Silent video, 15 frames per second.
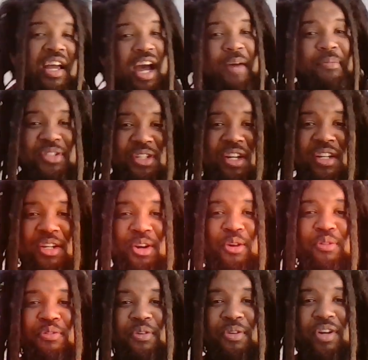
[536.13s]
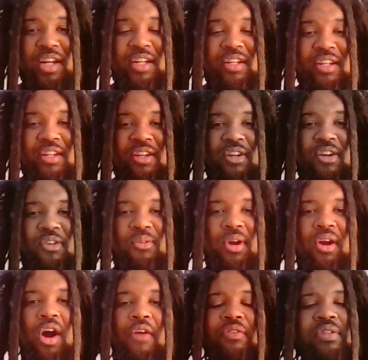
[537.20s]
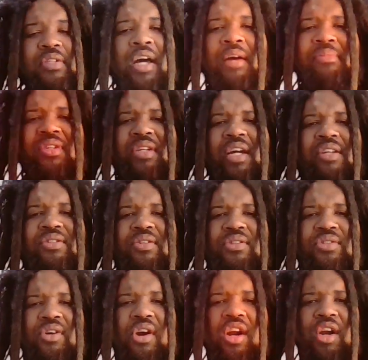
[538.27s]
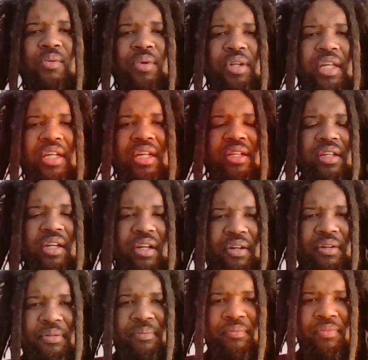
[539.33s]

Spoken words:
I'm just going to go for it." Right? Oftentimes the answers aren't really clear,